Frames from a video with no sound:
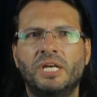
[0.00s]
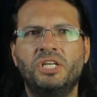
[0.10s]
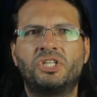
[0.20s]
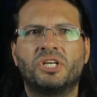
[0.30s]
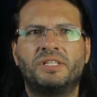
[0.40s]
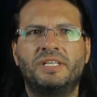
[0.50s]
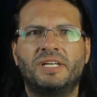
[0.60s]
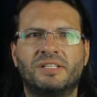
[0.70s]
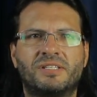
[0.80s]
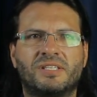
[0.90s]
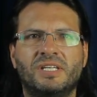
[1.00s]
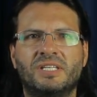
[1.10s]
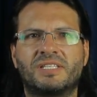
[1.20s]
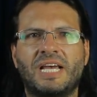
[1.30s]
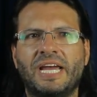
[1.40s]
Nietzsche didn't see
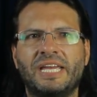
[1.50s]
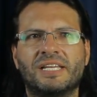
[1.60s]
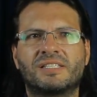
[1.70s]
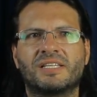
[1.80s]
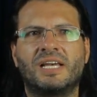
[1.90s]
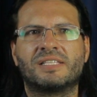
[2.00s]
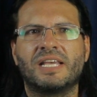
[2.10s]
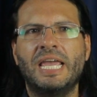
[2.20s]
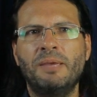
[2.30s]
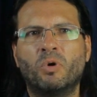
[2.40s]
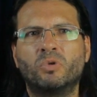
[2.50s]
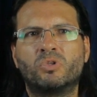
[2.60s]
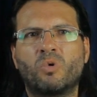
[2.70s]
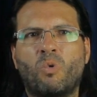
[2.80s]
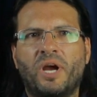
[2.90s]
science as able
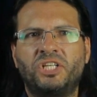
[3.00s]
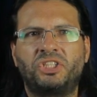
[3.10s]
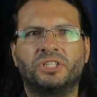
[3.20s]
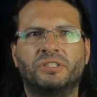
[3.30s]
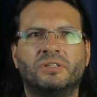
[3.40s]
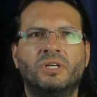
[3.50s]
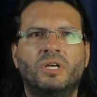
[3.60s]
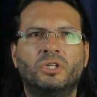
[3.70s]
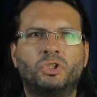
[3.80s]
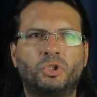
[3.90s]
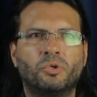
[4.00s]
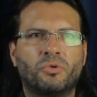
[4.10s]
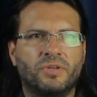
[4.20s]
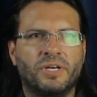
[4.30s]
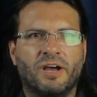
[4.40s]
to question
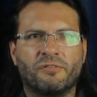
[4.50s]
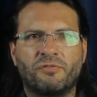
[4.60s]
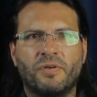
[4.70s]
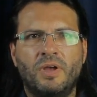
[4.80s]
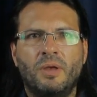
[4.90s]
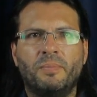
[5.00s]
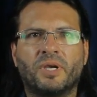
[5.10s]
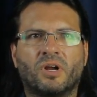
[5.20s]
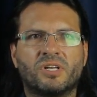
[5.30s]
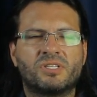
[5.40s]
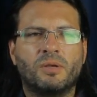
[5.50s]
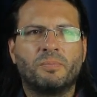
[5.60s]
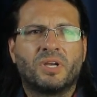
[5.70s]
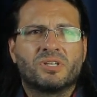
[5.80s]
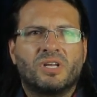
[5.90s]
truth enough
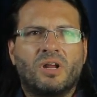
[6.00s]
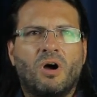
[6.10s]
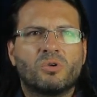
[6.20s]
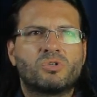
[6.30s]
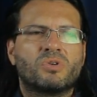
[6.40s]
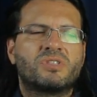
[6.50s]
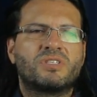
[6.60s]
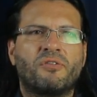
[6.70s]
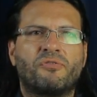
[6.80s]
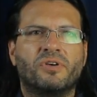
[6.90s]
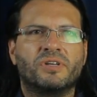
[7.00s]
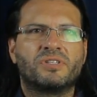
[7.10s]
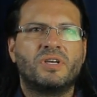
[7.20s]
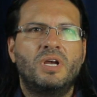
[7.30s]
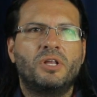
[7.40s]
because it also
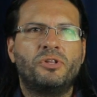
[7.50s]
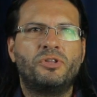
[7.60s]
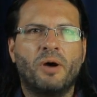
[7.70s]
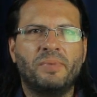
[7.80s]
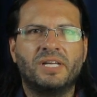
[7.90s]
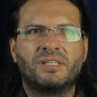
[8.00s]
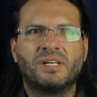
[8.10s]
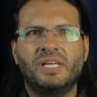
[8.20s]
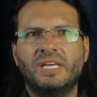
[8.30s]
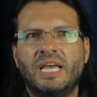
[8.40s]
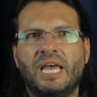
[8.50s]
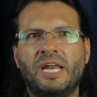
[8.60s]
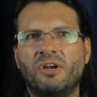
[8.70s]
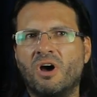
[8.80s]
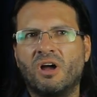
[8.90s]
suffers dominantly
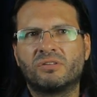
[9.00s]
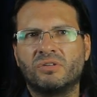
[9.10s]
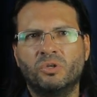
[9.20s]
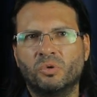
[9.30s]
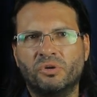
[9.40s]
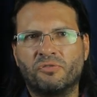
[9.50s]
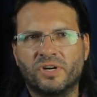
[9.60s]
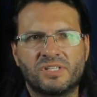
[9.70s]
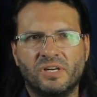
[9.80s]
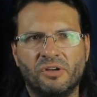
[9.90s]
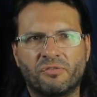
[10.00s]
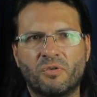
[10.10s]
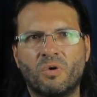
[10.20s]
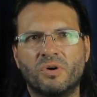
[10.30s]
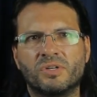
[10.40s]
and not universally, of
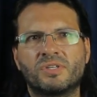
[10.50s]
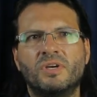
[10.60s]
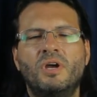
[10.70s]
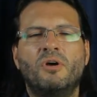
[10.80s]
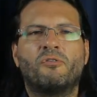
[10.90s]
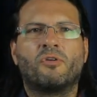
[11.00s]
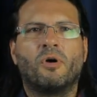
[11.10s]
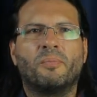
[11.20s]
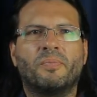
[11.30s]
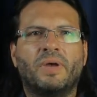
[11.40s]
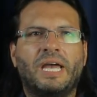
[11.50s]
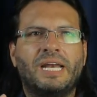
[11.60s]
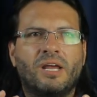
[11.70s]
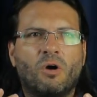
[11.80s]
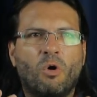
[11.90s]
course, from
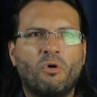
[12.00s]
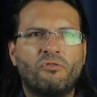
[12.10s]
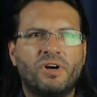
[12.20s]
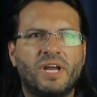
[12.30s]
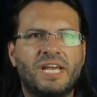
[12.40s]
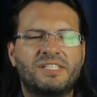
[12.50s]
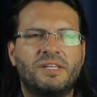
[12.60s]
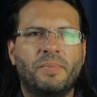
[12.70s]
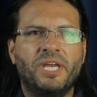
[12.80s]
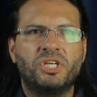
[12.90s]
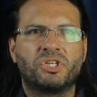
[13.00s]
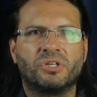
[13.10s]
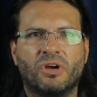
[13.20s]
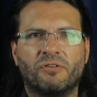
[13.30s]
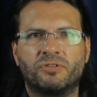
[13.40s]
an
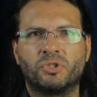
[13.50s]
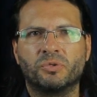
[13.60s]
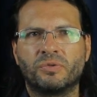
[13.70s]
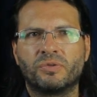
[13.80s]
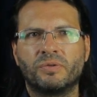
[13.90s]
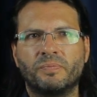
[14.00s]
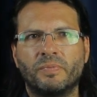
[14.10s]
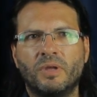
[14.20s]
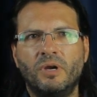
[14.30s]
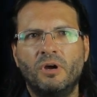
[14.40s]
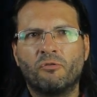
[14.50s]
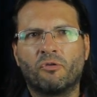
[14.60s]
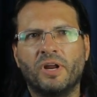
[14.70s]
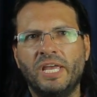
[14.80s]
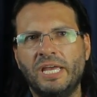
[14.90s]
overestimation of truth.
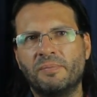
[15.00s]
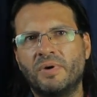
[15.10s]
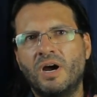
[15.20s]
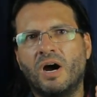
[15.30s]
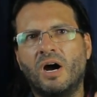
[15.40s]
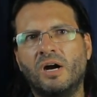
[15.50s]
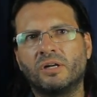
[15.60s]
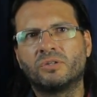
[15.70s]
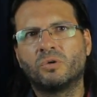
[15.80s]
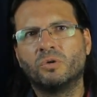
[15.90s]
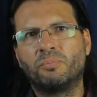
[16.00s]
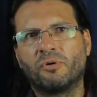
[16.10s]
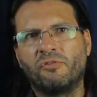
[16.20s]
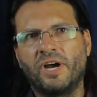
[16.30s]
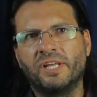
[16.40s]
For him, art could
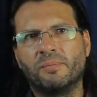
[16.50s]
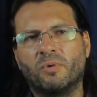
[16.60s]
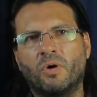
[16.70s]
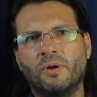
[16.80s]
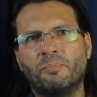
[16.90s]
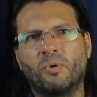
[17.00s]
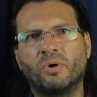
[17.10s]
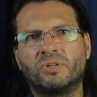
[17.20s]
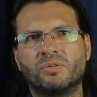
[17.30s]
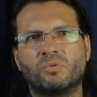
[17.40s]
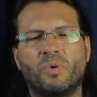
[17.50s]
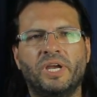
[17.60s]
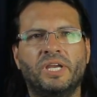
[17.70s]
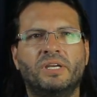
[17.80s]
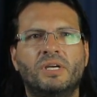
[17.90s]
provide a more important
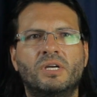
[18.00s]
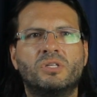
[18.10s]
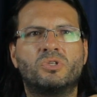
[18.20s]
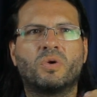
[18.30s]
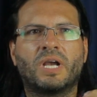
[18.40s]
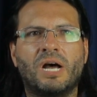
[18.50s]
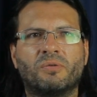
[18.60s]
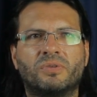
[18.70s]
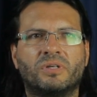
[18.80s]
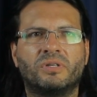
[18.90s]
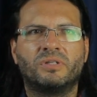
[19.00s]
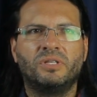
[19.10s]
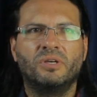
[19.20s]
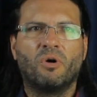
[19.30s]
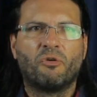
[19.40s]
way to counter
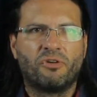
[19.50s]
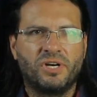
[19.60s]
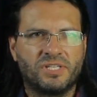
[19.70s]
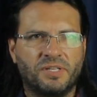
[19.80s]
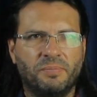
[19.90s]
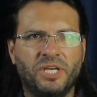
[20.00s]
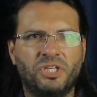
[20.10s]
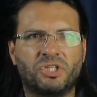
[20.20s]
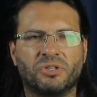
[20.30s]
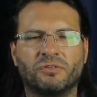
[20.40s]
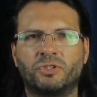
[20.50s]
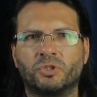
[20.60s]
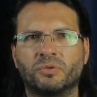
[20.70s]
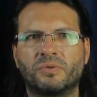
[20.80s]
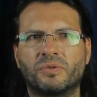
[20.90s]
the overestimation of
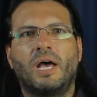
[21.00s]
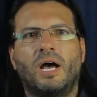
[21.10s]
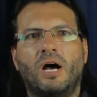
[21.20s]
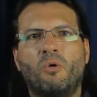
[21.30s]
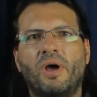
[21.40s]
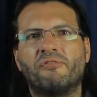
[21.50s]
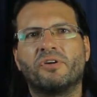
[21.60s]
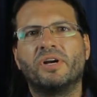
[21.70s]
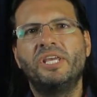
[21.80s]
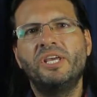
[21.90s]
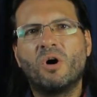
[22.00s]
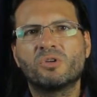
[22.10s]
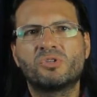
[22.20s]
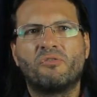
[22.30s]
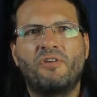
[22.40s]
truth. However, he
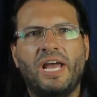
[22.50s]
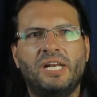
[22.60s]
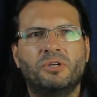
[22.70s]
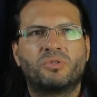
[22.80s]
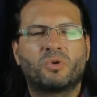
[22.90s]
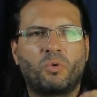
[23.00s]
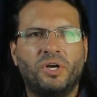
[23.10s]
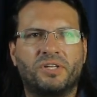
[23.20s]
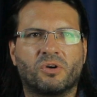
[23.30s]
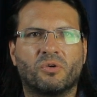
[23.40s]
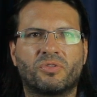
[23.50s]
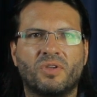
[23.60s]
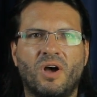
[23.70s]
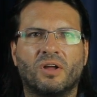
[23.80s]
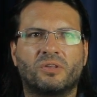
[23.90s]
also valued critical
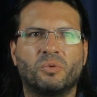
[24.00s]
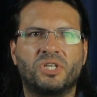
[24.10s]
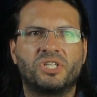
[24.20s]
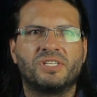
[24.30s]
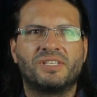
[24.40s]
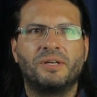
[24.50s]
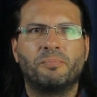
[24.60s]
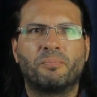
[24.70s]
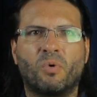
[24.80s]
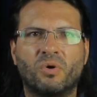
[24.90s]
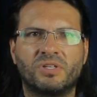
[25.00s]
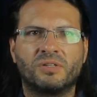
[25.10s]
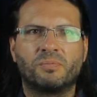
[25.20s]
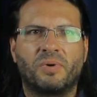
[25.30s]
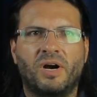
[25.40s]
thought, which is an
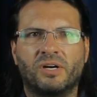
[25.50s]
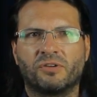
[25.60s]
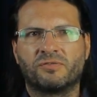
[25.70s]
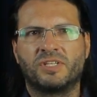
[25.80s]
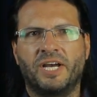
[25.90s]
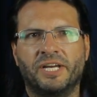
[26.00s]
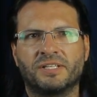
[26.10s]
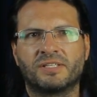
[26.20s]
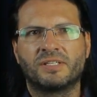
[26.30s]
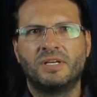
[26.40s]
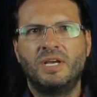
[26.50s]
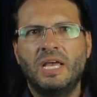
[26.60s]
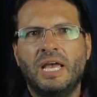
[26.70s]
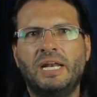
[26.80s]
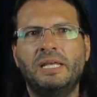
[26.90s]
important part of science,
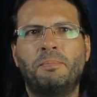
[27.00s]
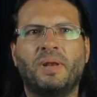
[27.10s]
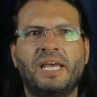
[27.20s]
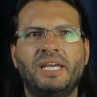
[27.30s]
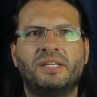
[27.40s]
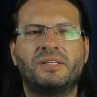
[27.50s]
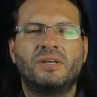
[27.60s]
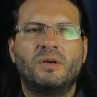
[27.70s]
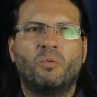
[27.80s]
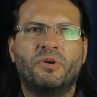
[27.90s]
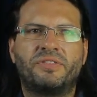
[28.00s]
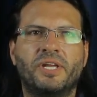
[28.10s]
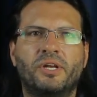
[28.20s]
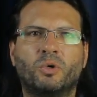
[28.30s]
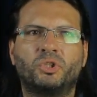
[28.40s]
and he played with
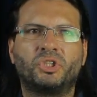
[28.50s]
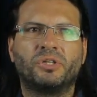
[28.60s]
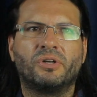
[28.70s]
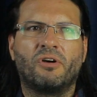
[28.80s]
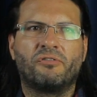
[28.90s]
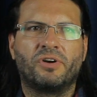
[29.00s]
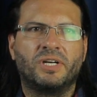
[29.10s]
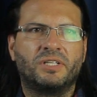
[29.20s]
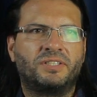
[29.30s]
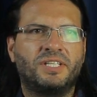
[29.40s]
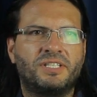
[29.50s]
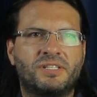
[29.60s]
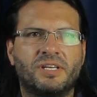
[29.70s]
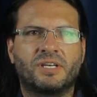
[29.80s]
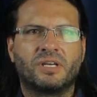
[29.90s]
the notion of an
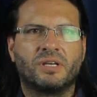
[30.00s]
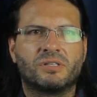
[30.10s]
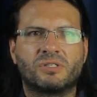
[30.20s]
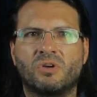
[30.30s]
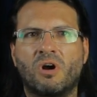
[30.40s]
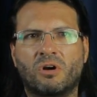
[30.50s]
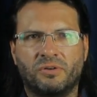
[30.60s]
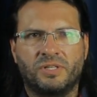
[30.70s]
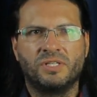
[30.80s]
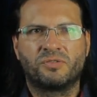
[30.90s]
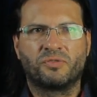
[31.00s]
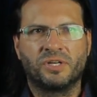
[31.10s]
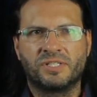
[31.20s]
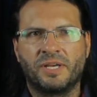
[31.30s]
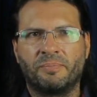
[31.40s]
artistic Socrates, for
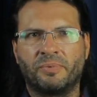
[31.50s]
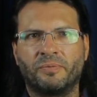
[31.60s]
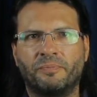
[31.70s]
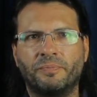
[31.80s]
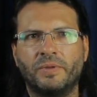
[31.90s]
example.